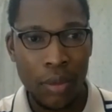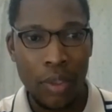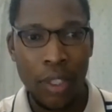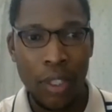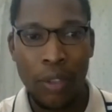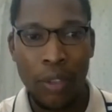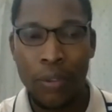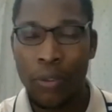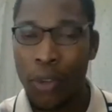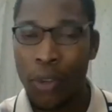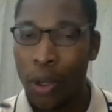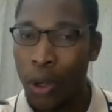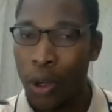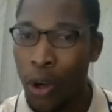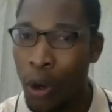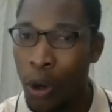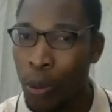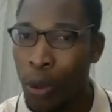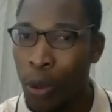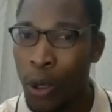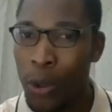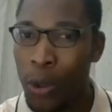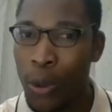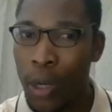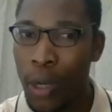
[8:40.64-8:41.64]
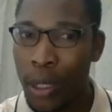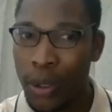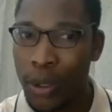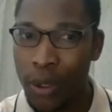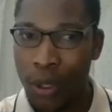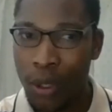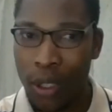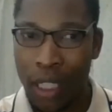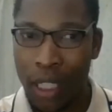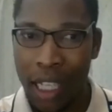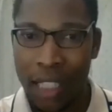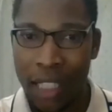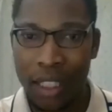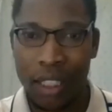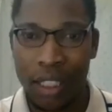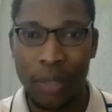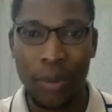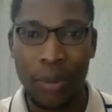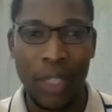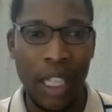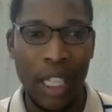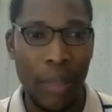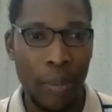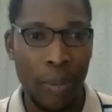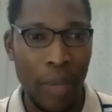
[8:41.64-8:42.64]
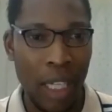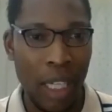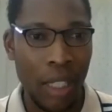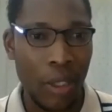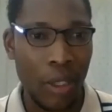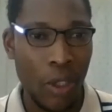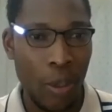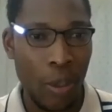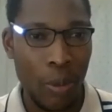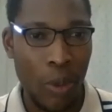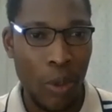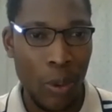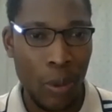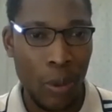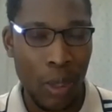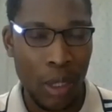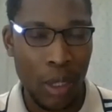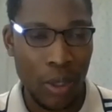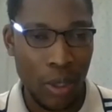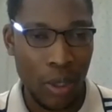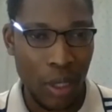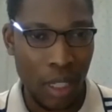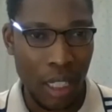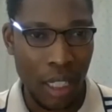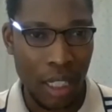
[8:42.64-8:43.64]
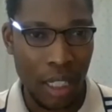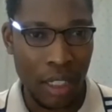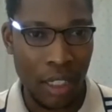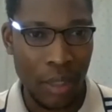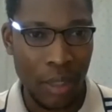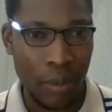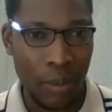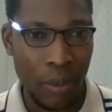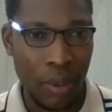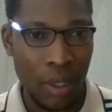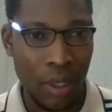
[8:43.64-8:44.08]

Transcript: For Commonwealth scholarship, the main Commonwealth scholarship,